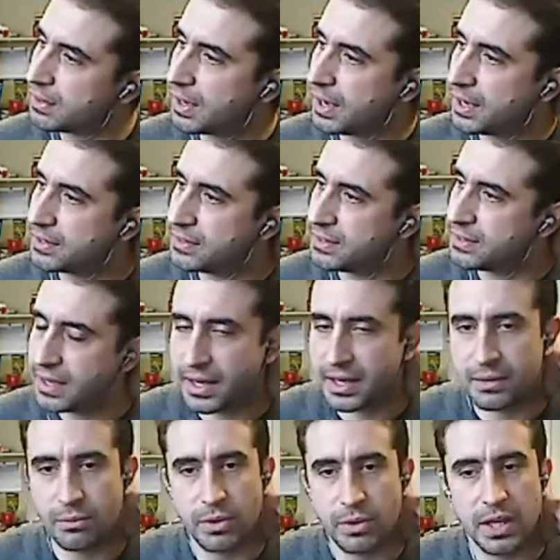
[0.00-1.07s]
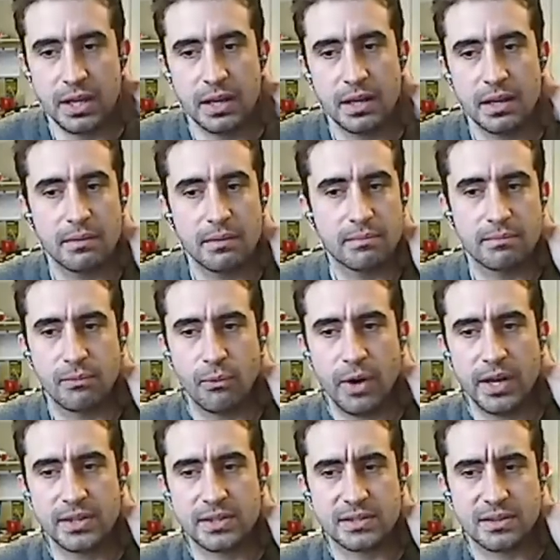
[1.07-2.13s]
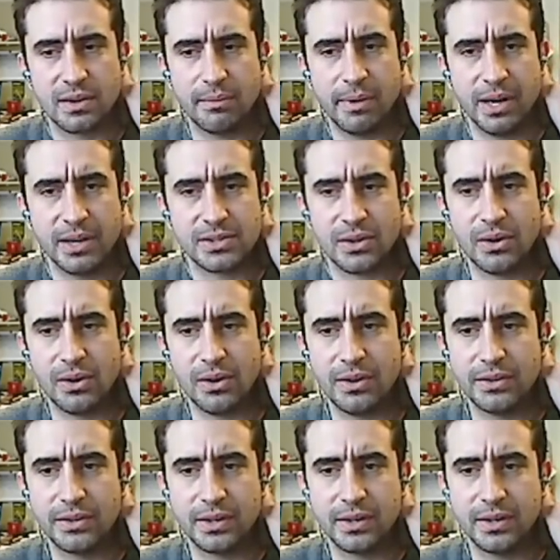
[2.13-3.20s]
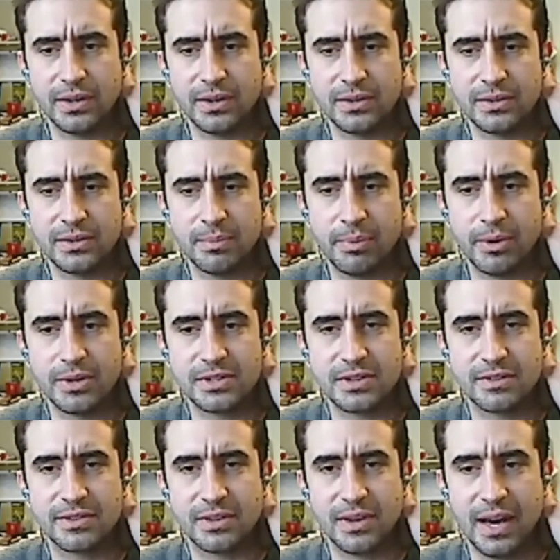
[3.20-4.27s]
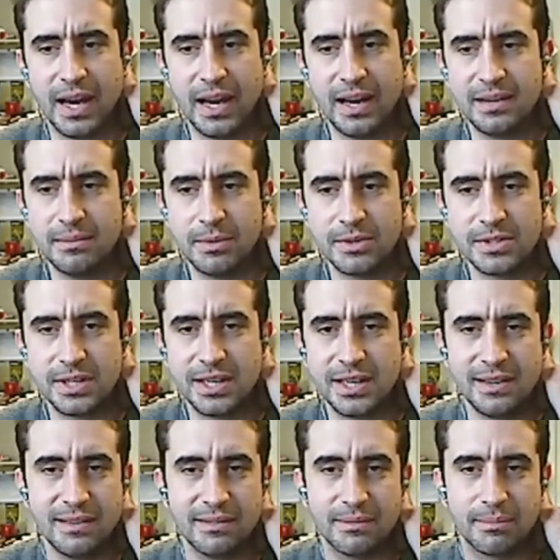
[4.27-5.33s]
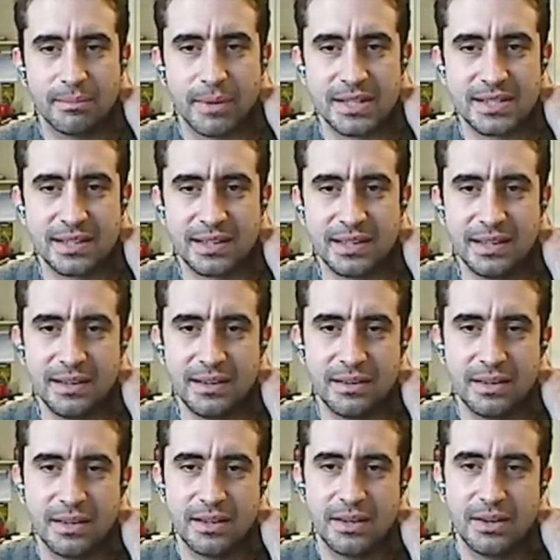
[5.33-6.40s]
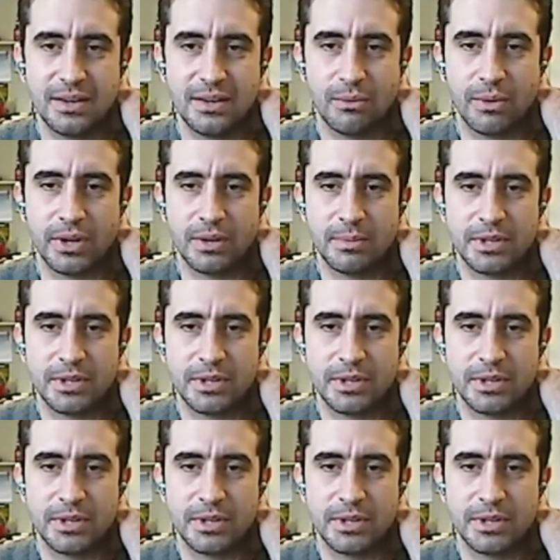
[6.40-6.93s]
at the end we went about all the points of the island mostly, basically. Went a